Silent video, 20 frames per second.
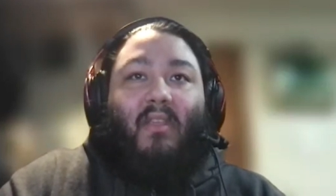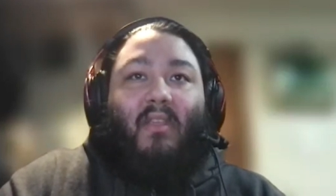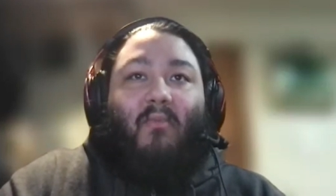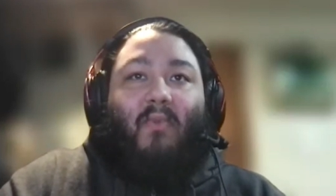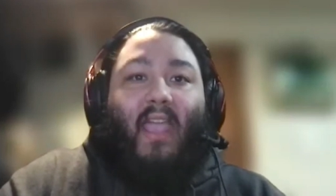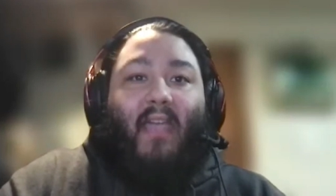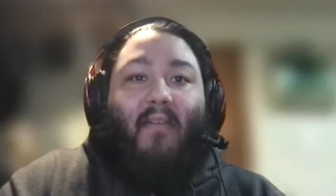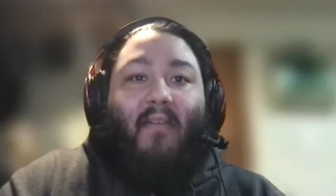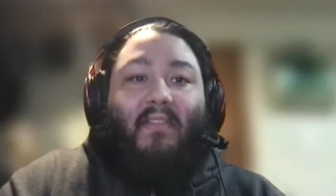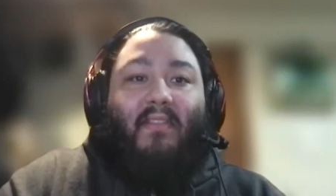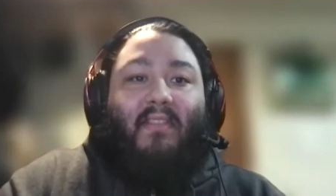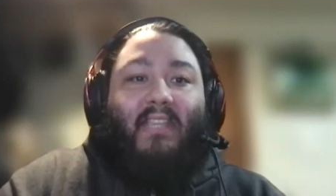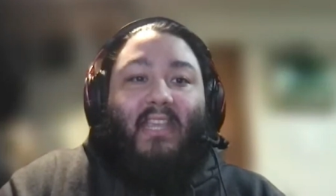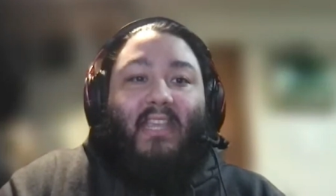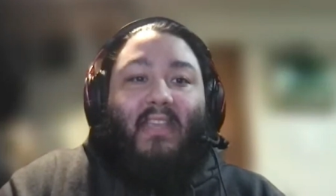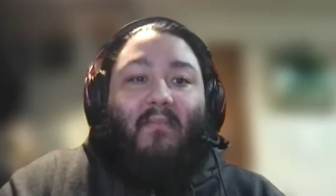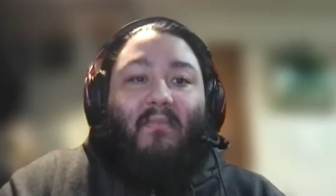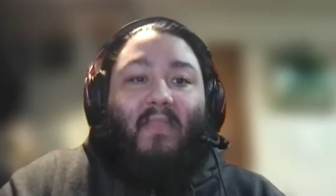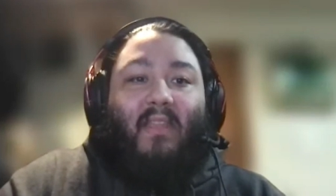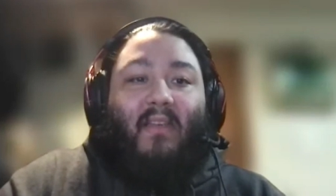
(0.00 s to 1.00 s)
we have a
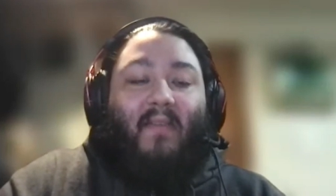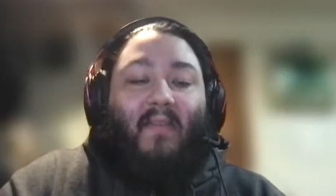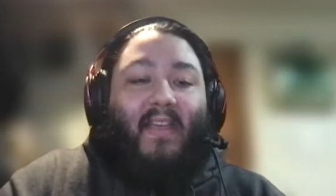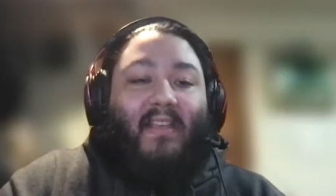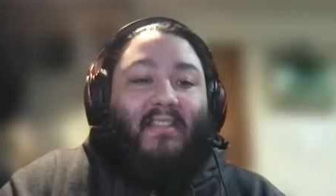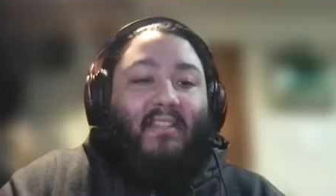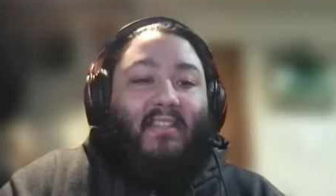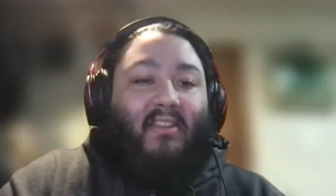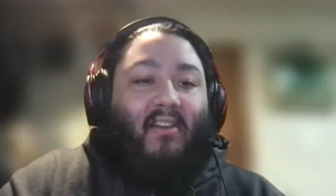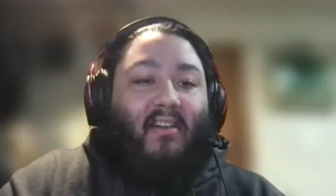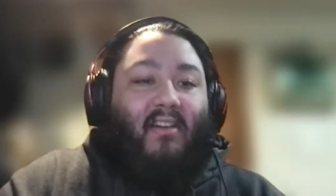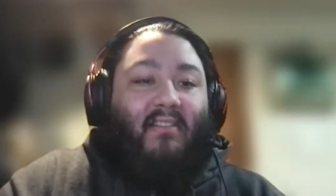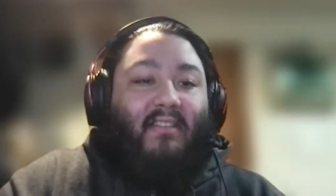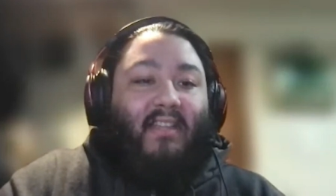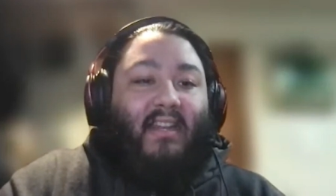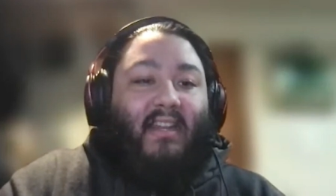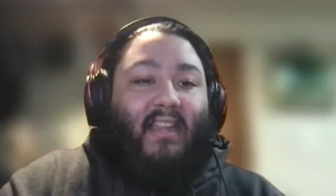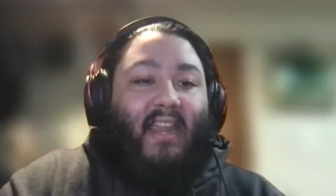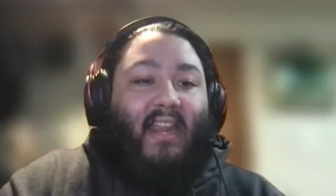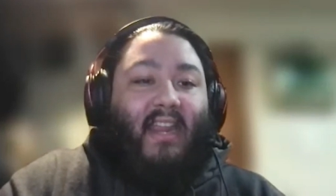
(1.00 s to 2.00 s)
team of SDRs
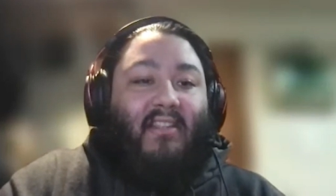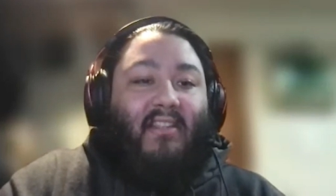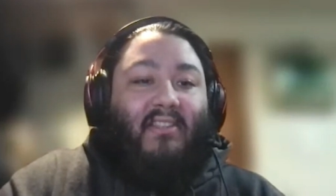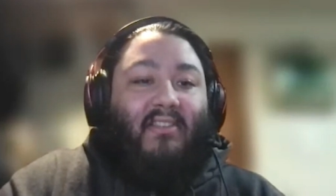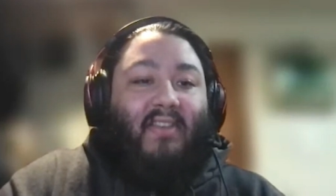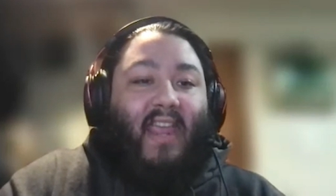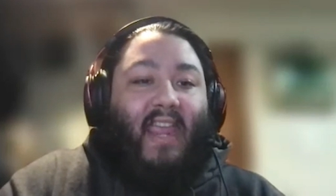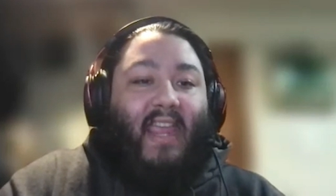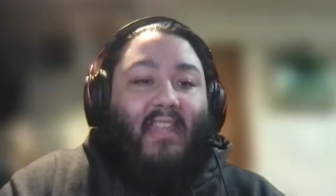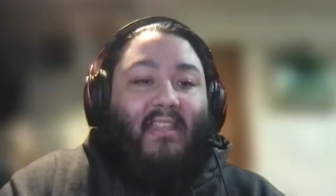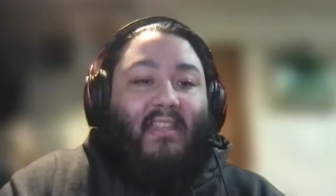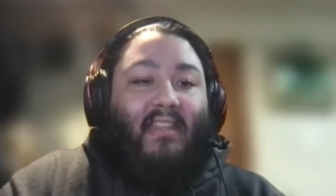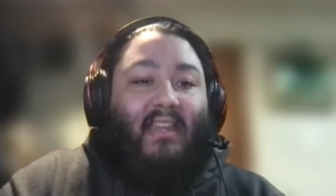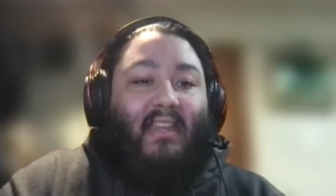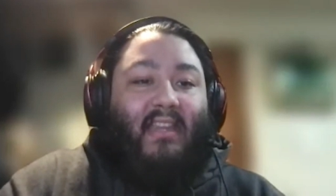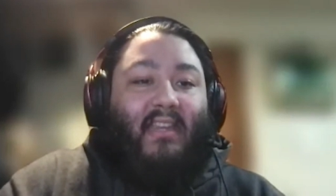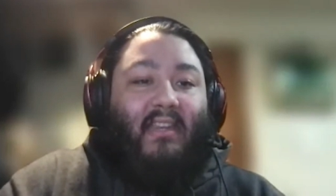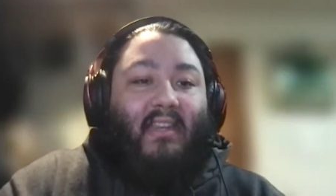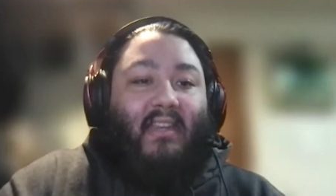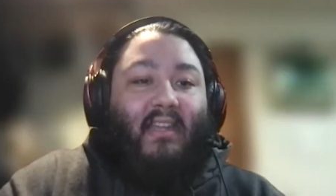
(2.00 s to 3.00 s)
dedicated to
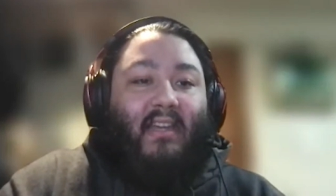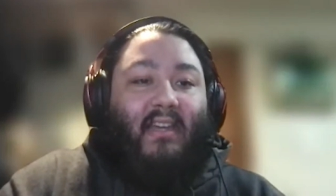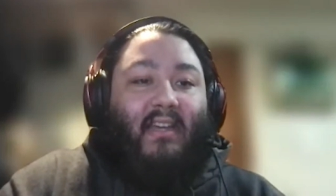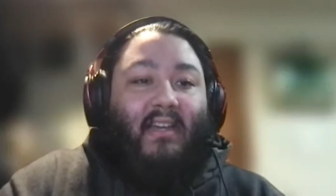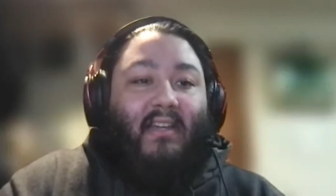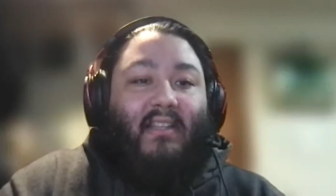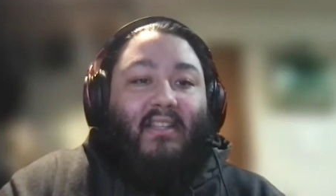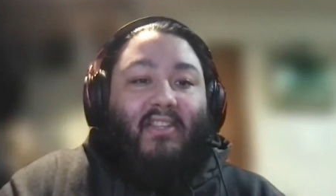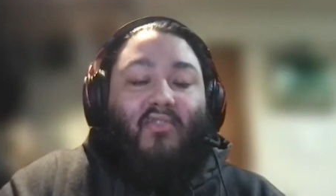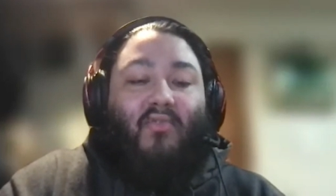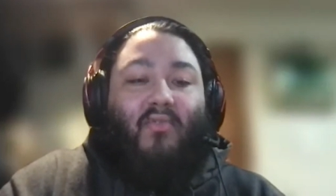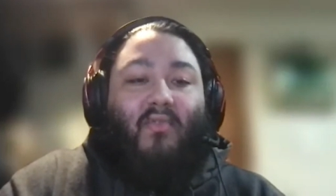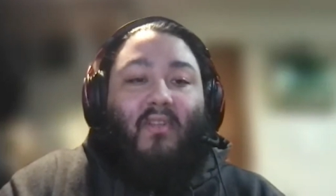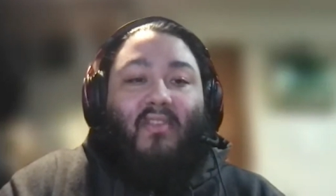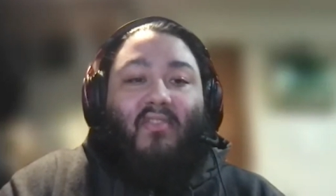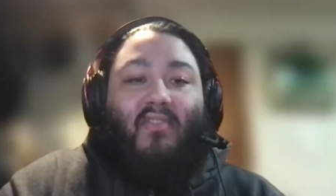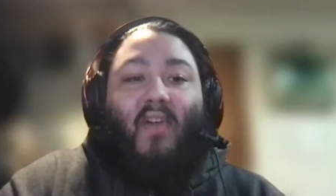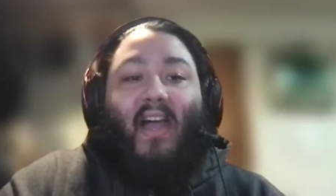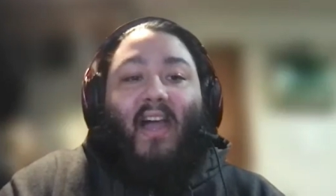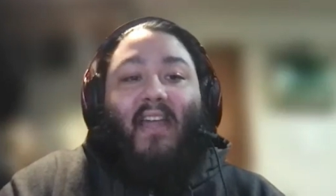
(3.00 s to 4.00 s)
handling uh, tr-
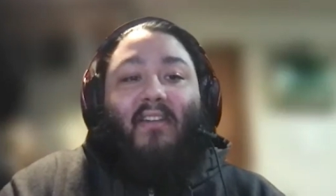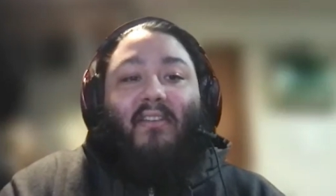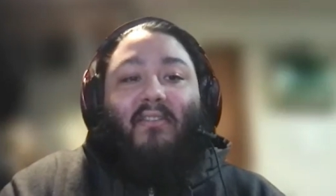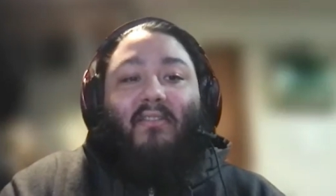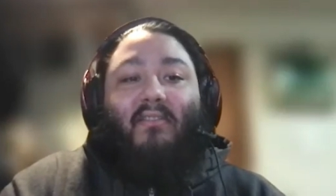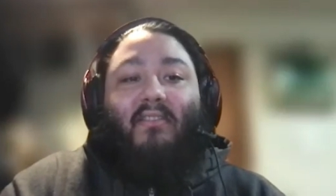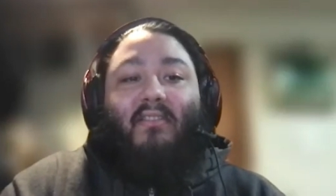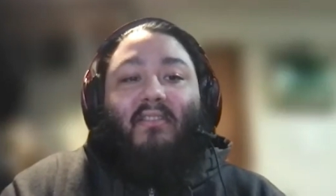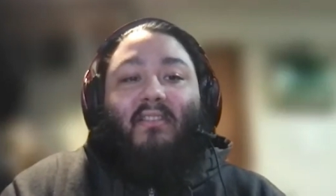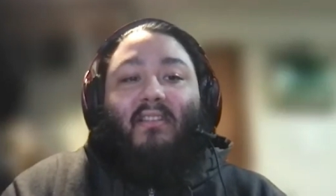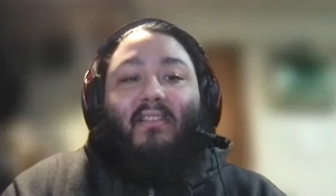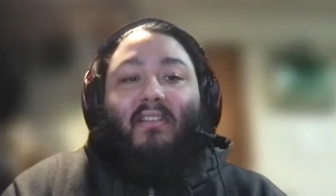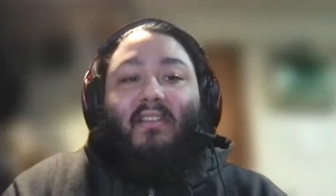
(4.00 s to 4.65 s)
trials.